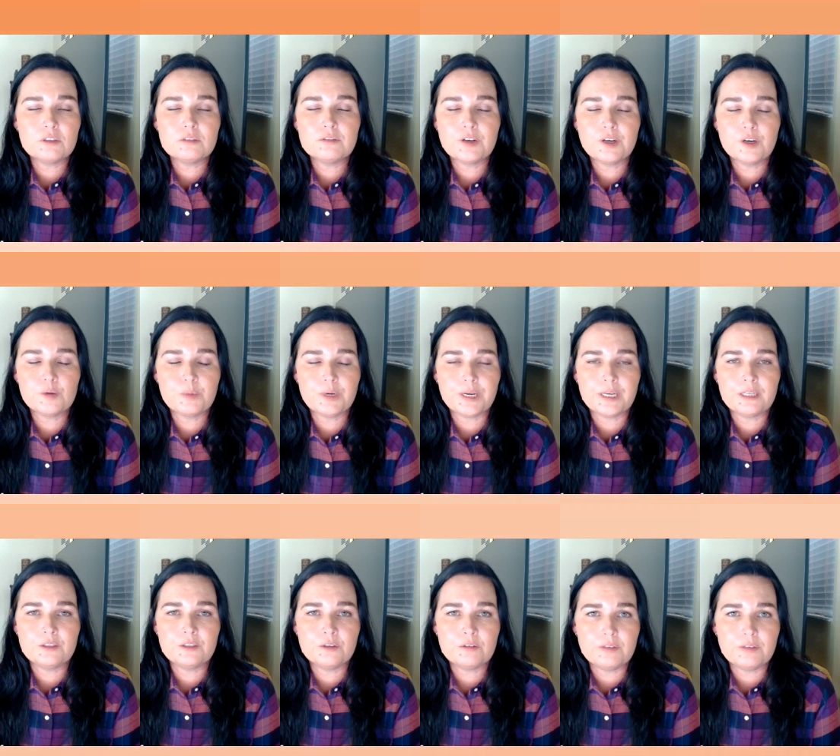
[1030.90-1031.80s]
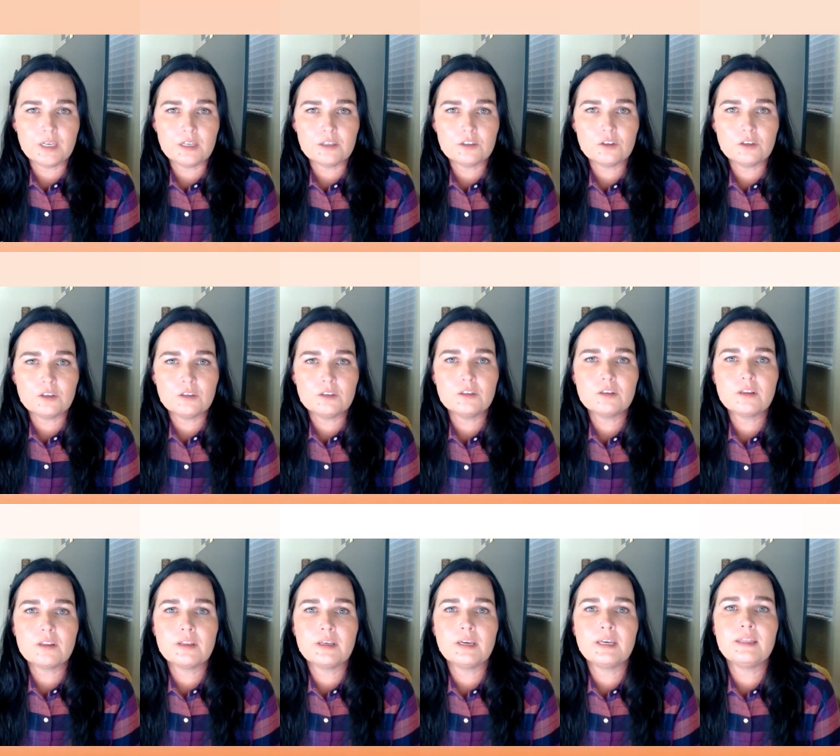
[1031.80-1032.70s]
for a brand new vehicle,
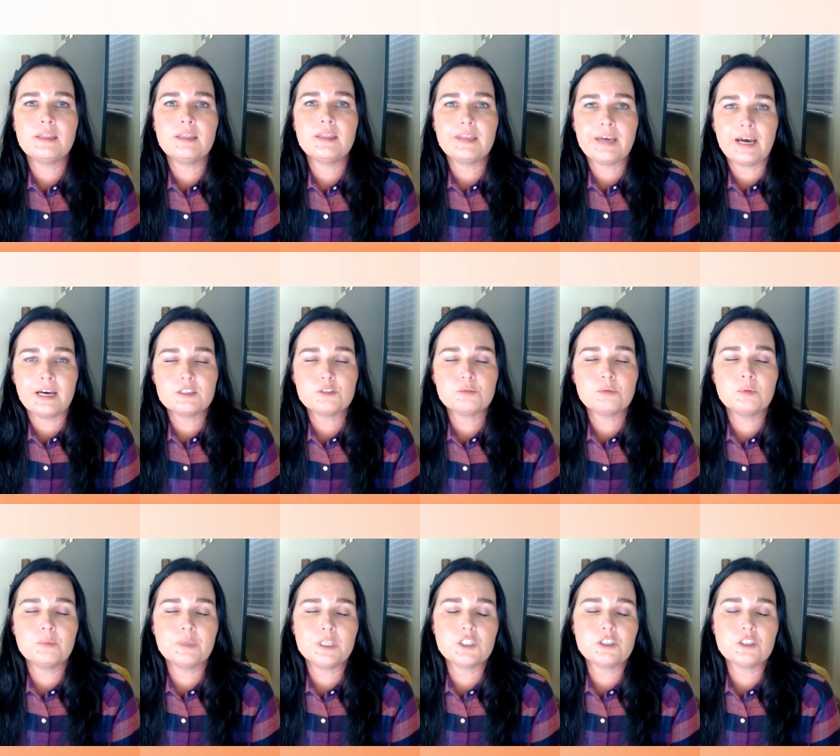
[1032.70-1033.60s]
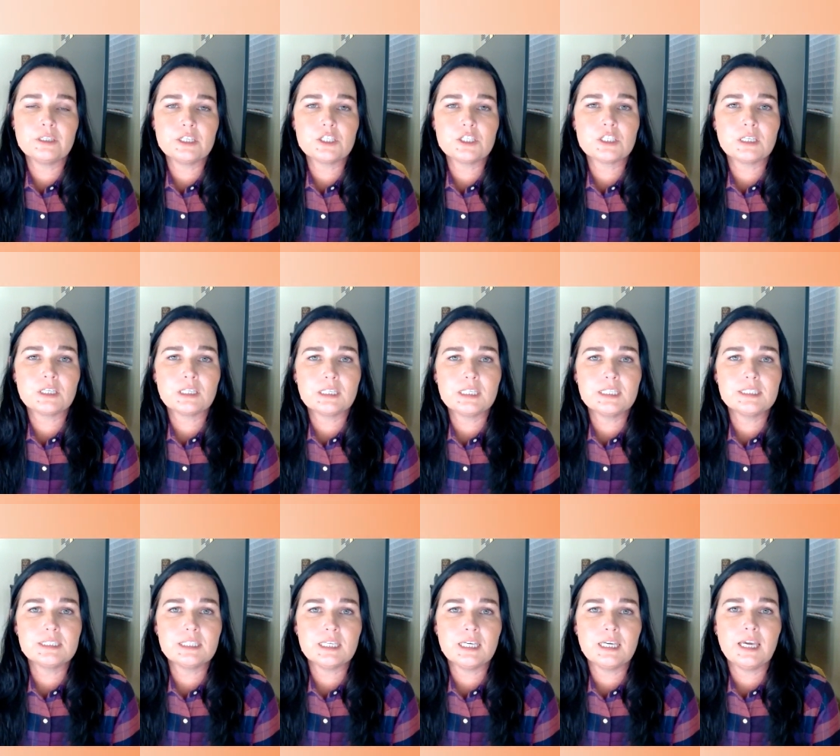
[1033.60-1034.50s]
then that's when we traditionally
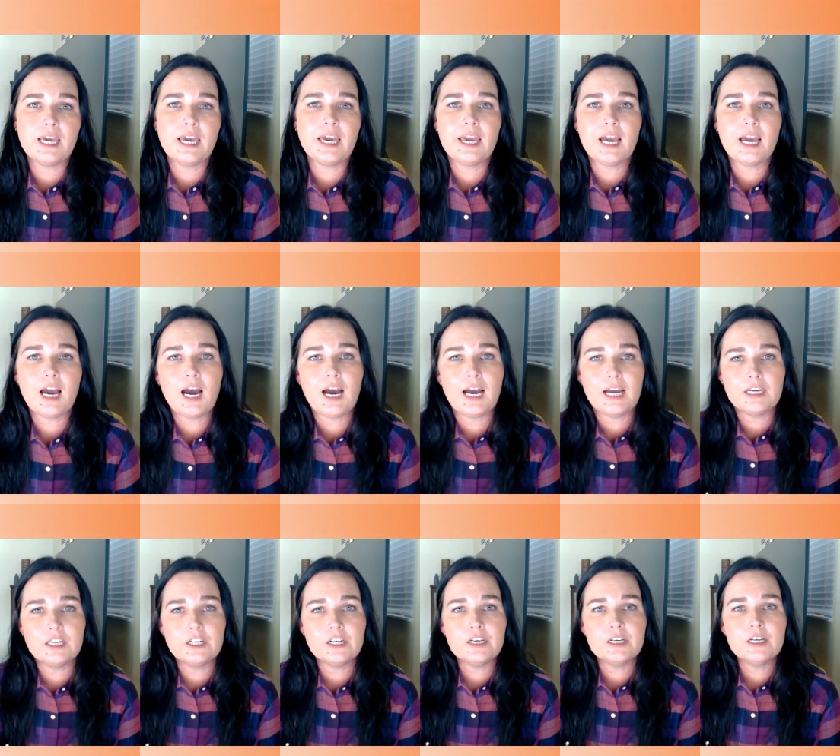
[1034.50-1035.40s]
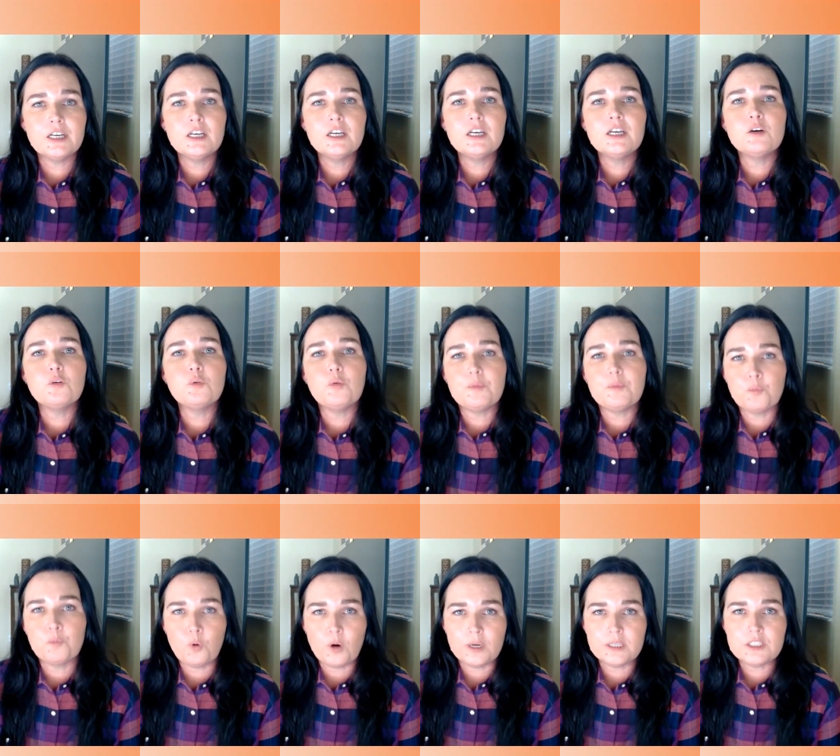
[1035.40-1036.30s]
see a higher
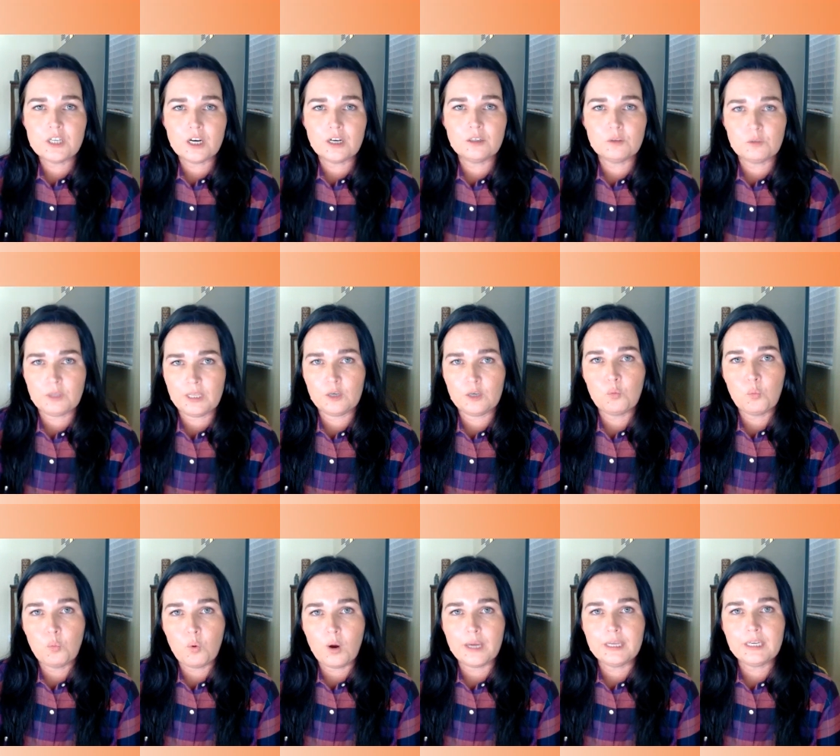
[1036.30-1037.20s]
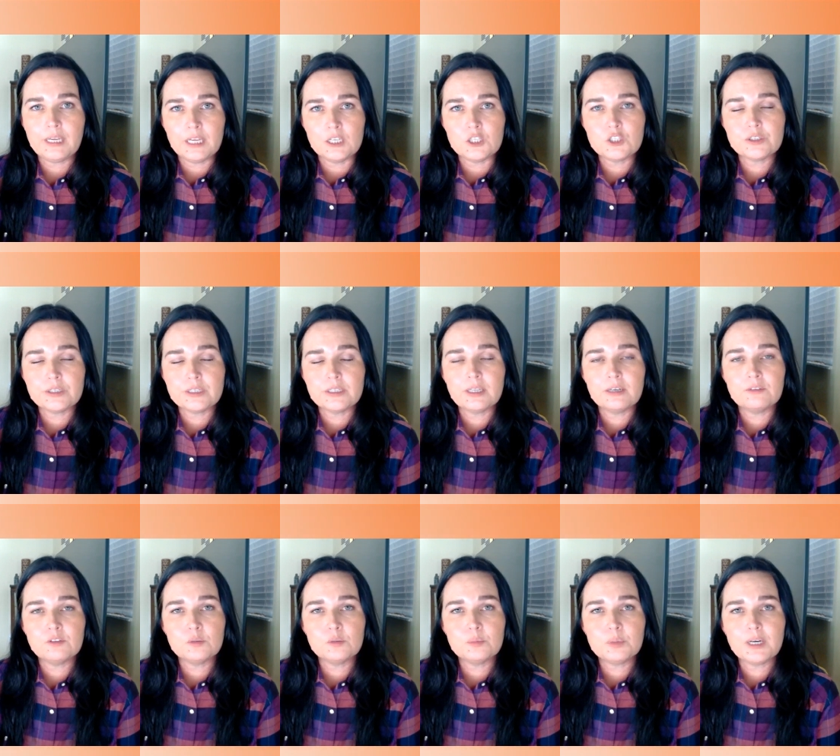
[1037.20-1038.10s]
one dollar like one entry
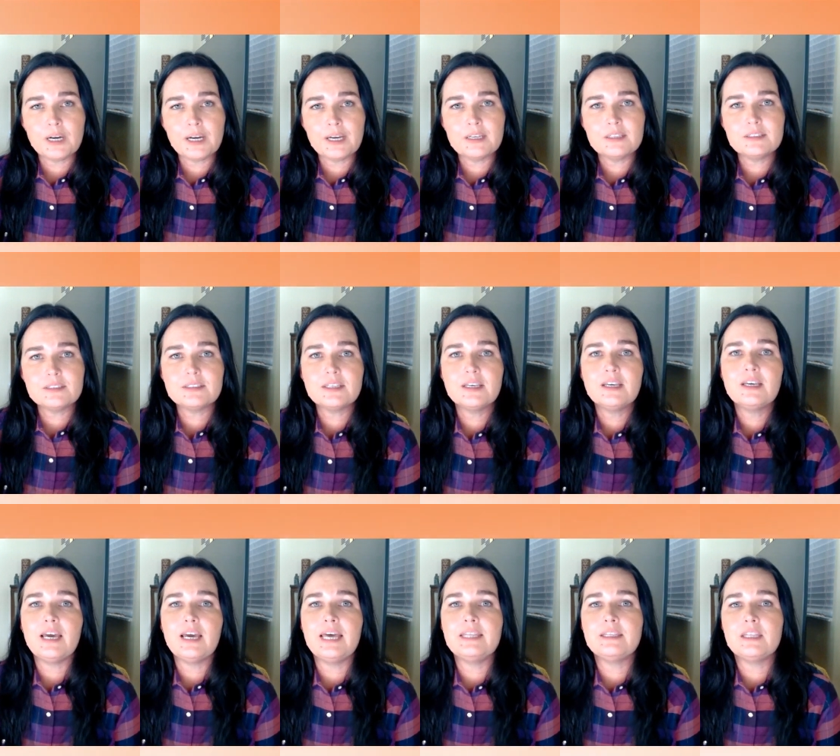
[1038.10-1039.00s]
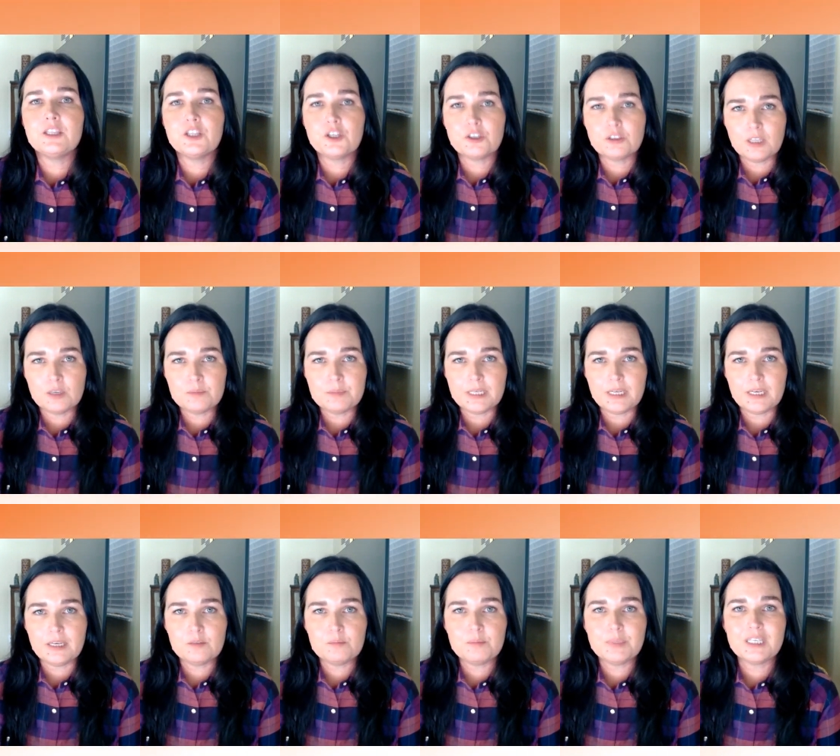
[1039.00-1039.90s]
level price and then they're
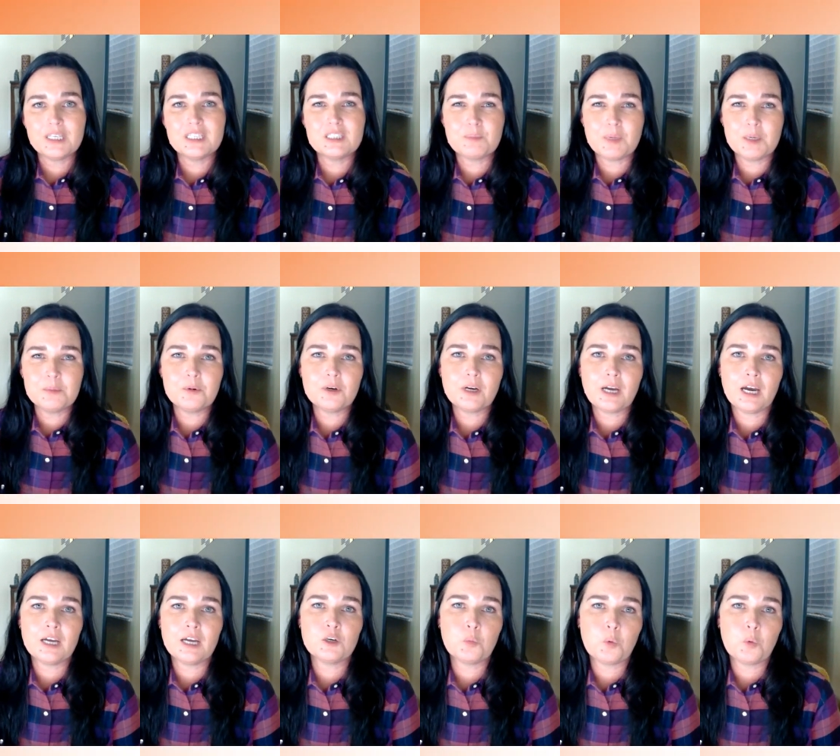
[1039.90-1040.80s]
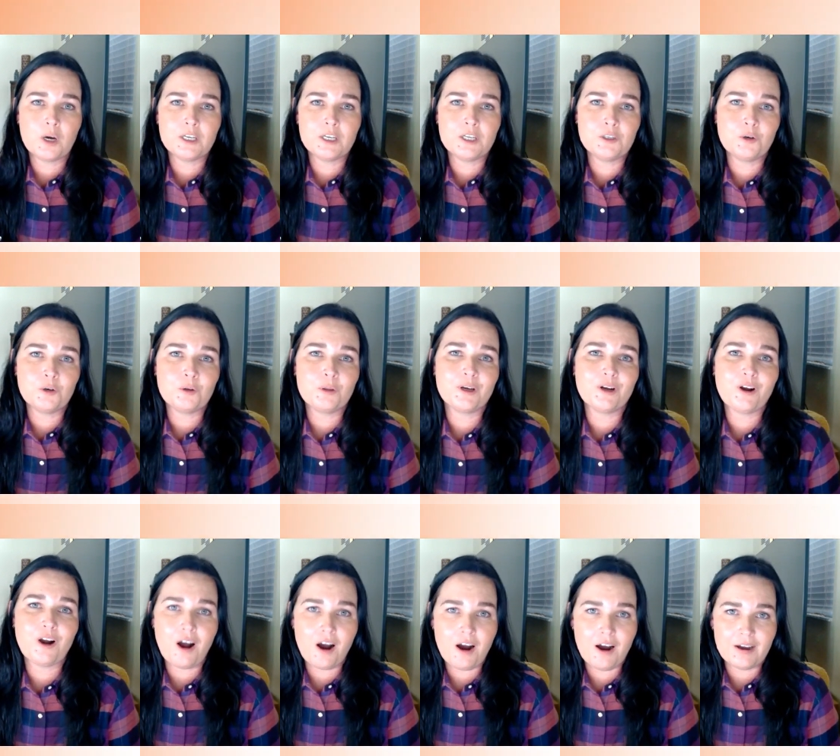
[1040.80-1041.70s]
limited because people mm. kind of want to know
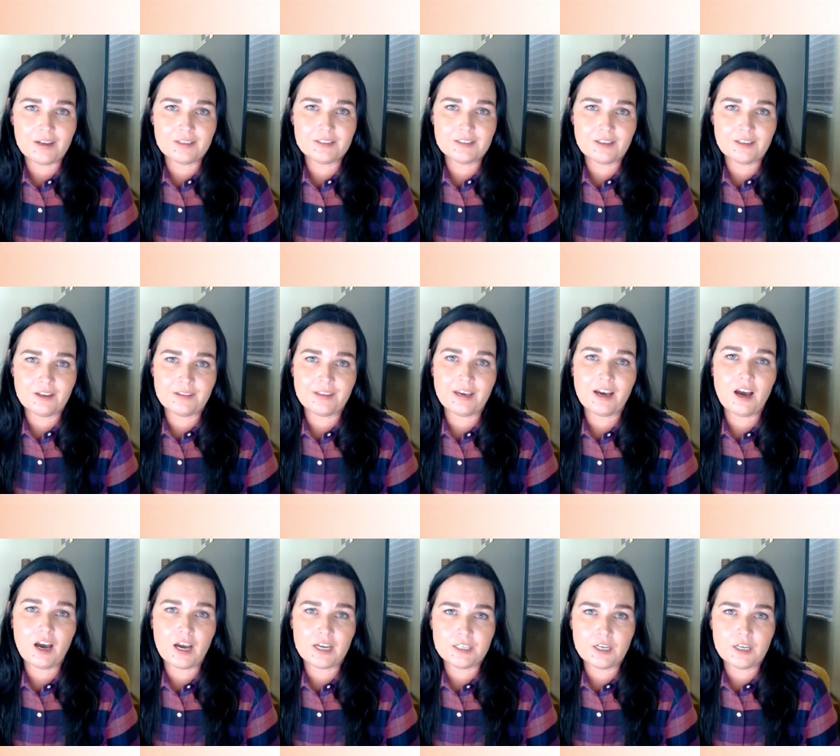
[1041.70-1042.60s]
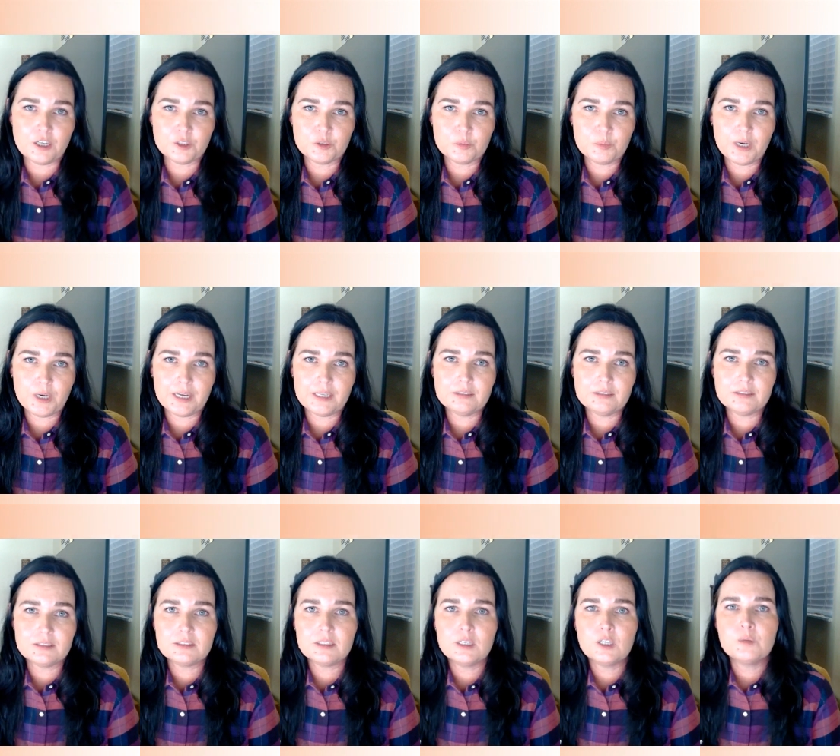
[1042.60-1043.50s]
their odds on that high dollar
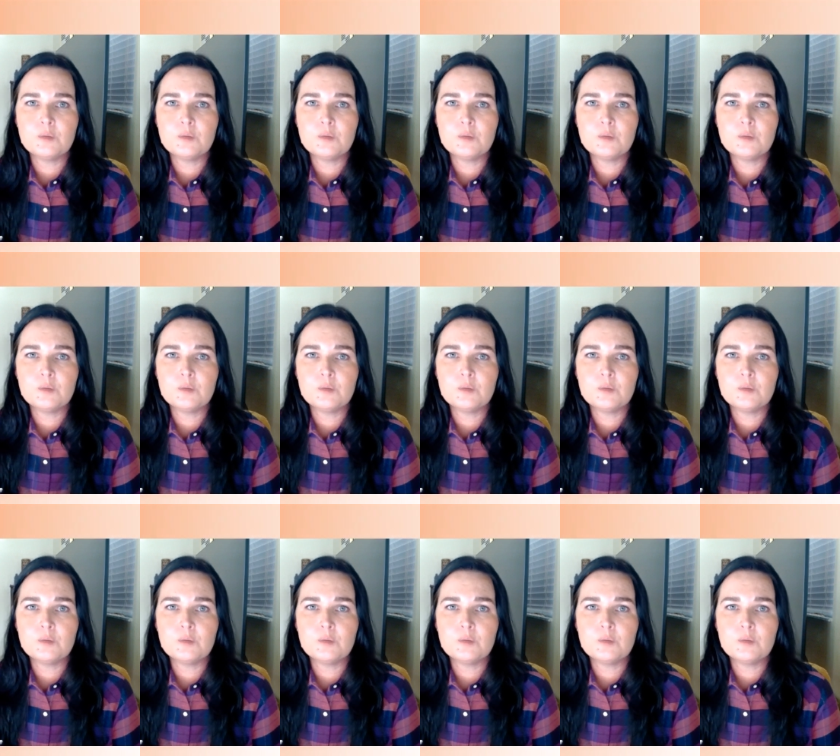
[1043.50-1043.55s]
price